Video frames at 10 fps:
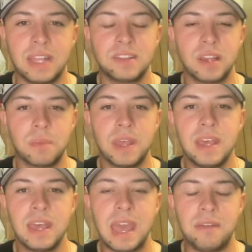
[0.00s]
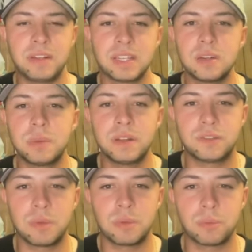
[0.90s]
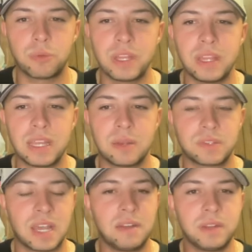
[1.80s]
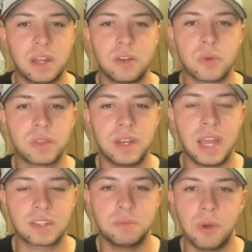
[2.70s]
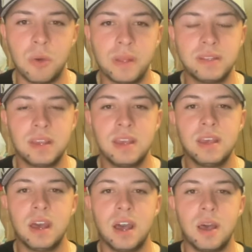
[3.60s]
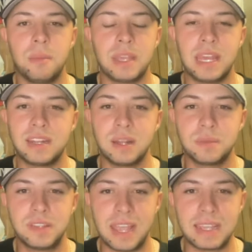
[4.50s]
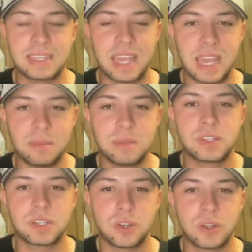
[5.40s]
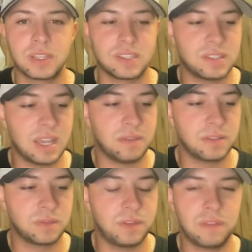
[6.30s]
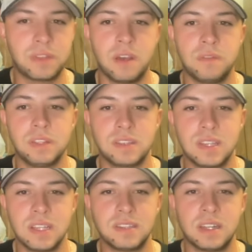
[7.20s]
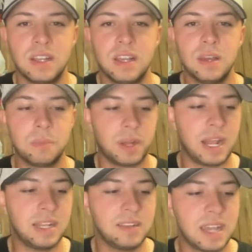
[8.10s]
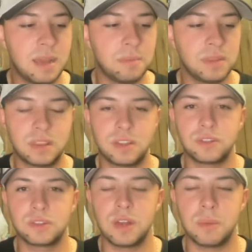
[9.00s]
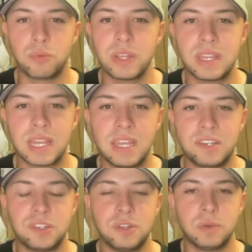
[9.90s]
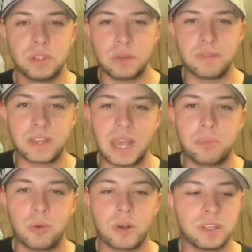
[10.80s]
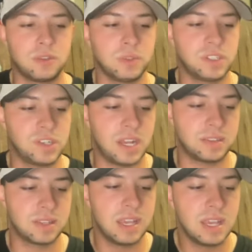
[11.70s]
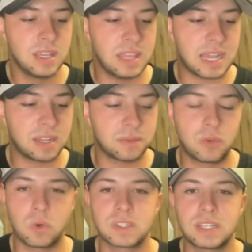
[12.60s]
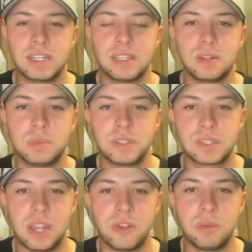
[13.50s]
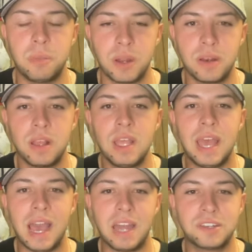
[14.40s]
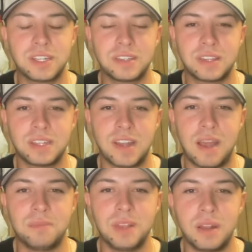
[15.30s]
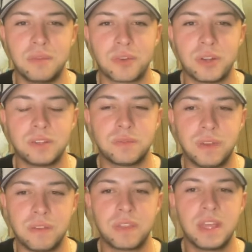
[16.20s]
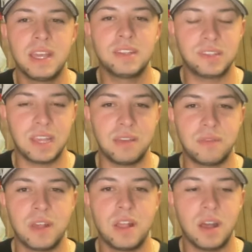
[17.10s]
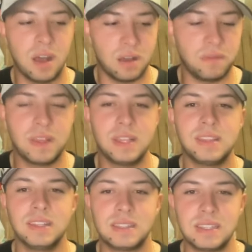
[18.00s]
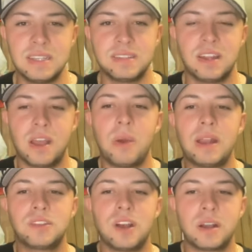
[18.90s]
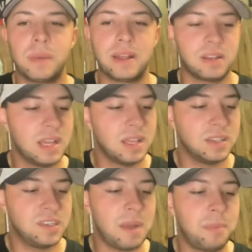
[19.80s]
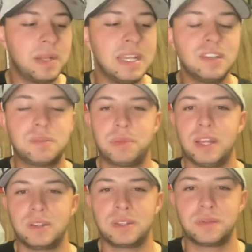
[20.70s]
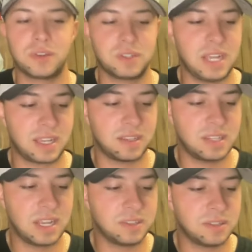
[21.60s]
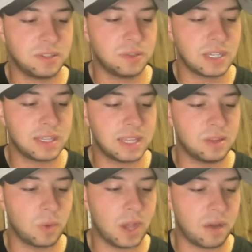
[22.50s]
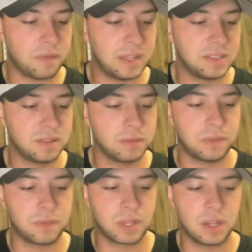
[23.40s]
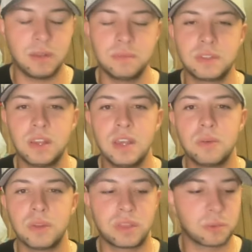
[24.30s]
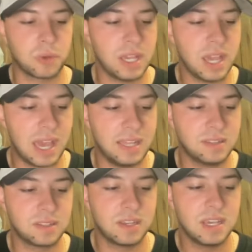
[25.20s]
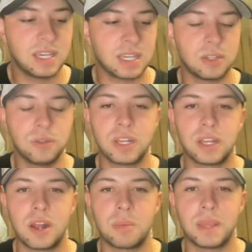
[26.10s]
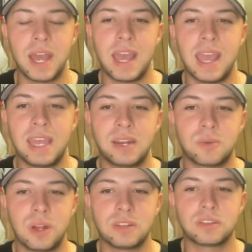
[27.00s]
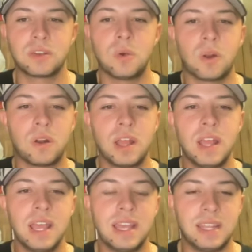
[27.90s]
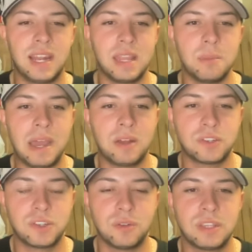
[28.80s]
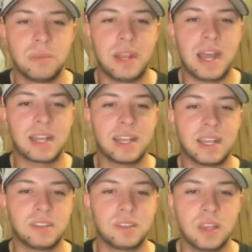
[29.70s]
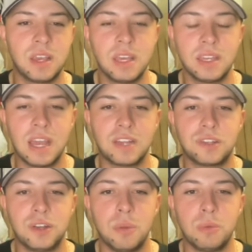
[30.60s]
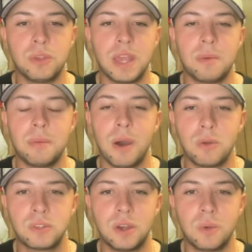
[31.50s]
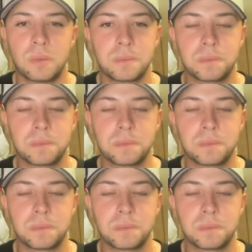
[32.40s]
ends up having a little bit of trouble breathing. It was kind of an unorthodox moment. Um, he ended up staying in the game and securing the save, his fifth of the season. But anytime there's a breathing issue and you have a guy pointing to his chest, that can, of course, get a little bit scary. But Hodge gets the job done for his fifth save of the season. Now, I want to talk about the Japanese players for a second. Seiya Suzuki led the way offensively for the Cubs with three hits, including an RBI and a run scored. And then on the mound, Shota Imanaga against Yoshinobu Yamamoto